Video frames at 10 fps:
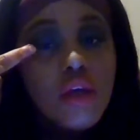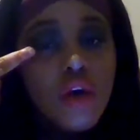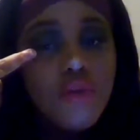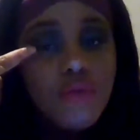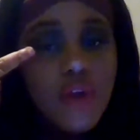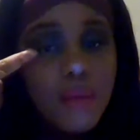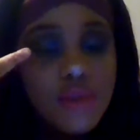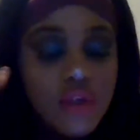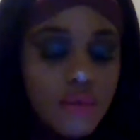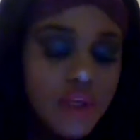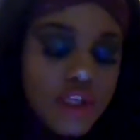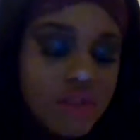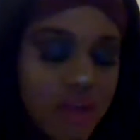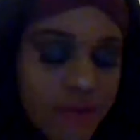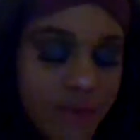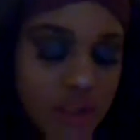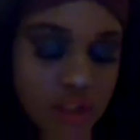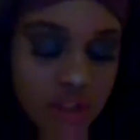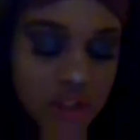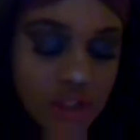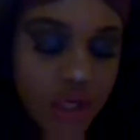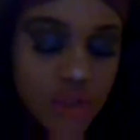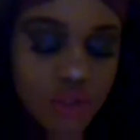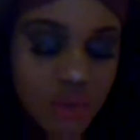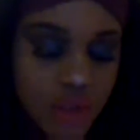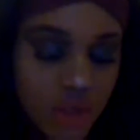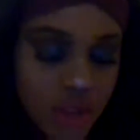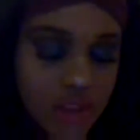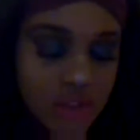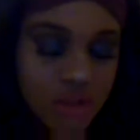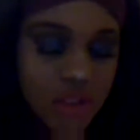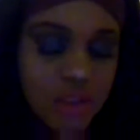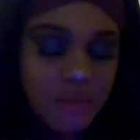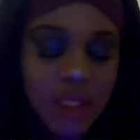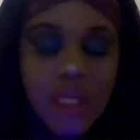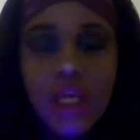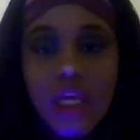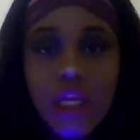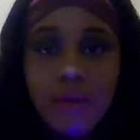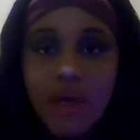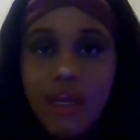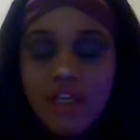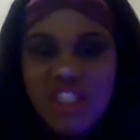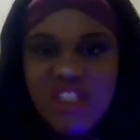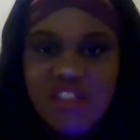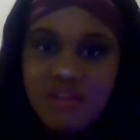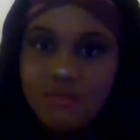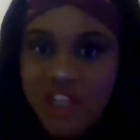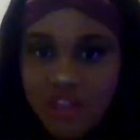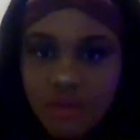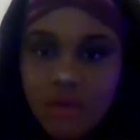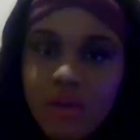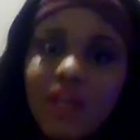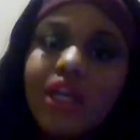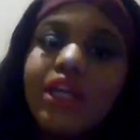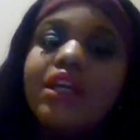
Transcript: Go from there. I'm gonna start with Instagram first because it's kind of short on Instagram, and then we'll kind of just speed through.